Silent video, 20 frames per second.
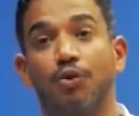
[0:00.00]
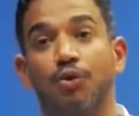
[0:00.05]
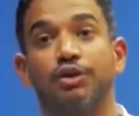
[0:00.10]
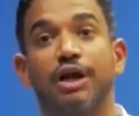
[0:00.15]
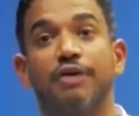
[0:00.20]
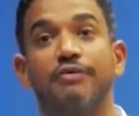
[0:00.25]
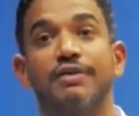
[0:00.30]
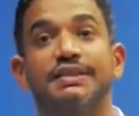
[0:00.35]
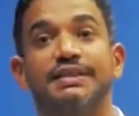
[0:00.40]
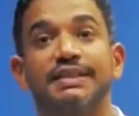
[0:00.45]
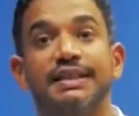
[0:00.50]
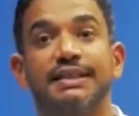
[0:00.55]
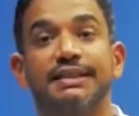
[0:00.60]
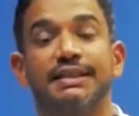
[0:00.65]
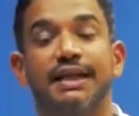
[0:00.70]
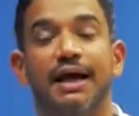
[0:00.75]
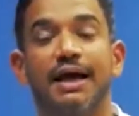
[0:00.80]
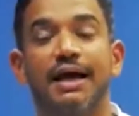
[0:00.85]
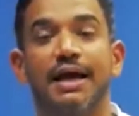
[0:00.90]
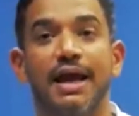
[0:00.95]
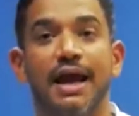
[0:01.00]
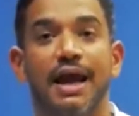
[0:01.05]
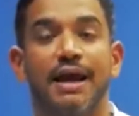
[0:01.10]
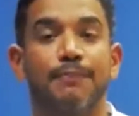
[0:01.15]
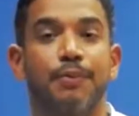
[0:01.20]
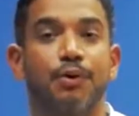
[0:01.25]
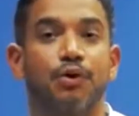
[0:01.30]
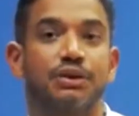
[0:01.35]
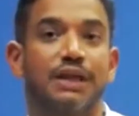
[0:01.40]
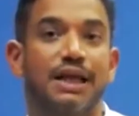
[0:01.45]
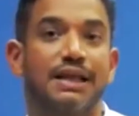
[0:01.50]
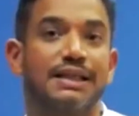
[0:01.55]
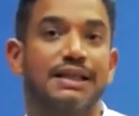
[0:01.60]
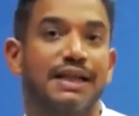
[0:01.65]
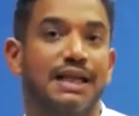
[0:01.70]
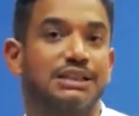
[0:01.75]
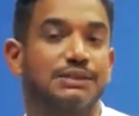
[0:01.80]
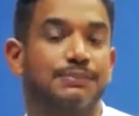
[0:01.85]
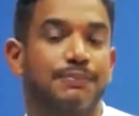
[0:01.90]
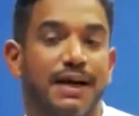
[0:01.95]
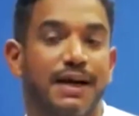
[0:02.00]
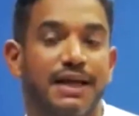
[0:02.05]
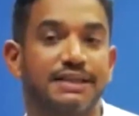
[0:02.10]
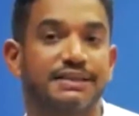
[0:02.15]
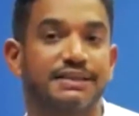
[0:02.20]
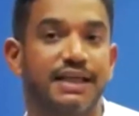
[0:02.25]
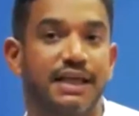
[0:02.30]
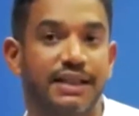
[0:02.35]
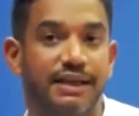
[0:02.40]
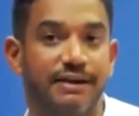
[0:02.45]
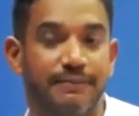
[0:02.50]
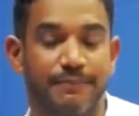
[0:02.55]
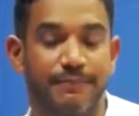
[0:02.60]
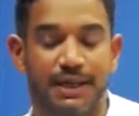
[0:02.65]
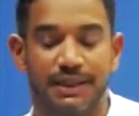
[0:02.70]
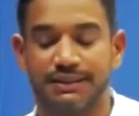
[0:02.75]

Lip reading: Nevertheless, when you visit the